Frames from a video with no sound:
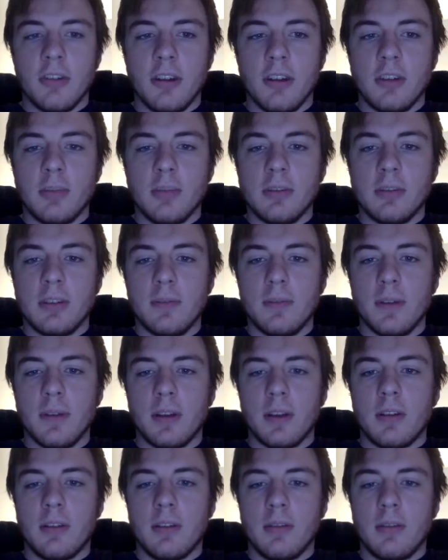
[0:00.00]
any
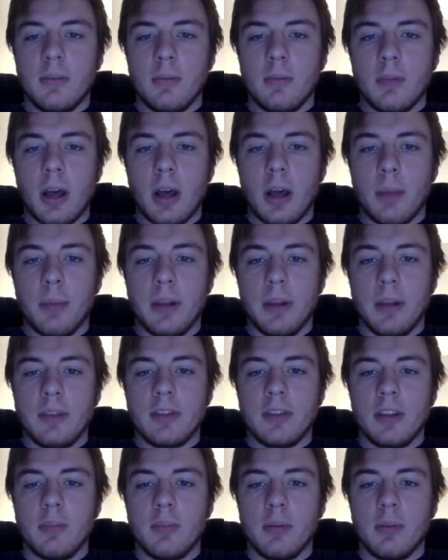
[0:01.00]
specific pitch
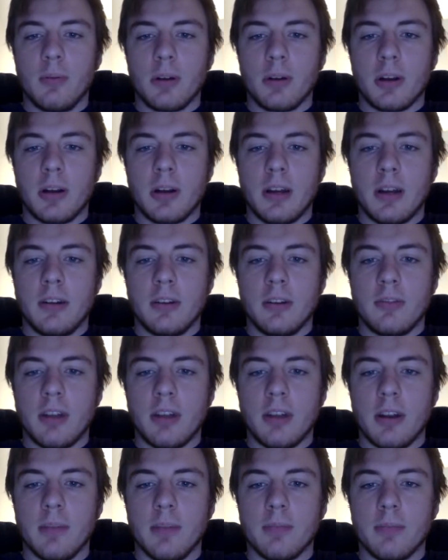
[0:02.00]
that you've been working on to
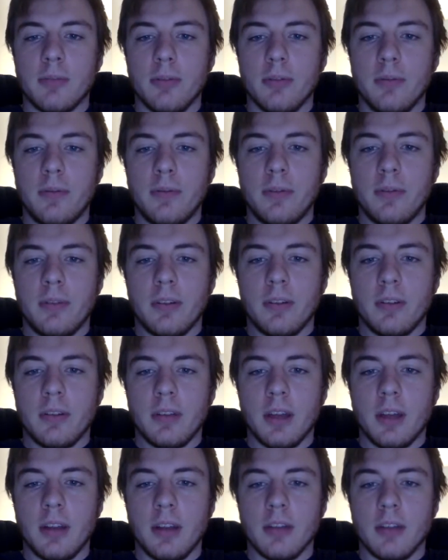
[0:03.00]
try to improve,
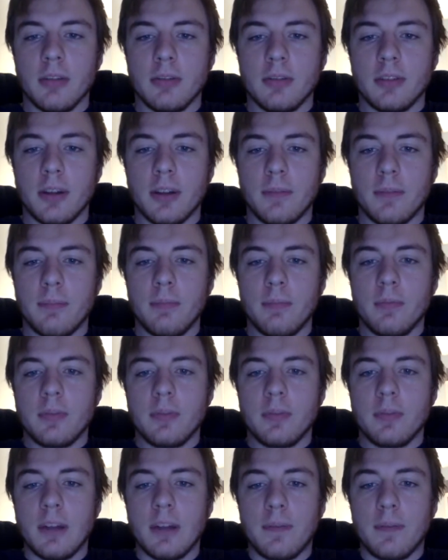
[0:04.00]
get your stuff
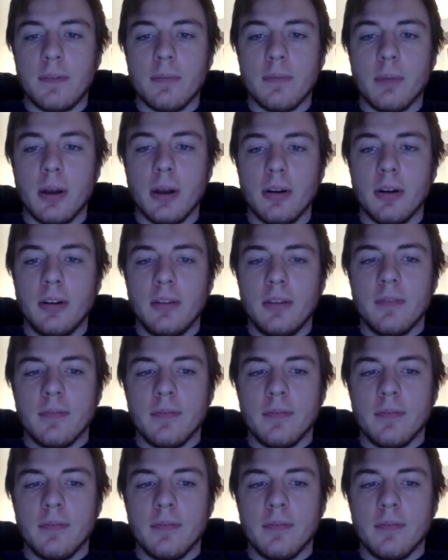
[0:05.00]
even better?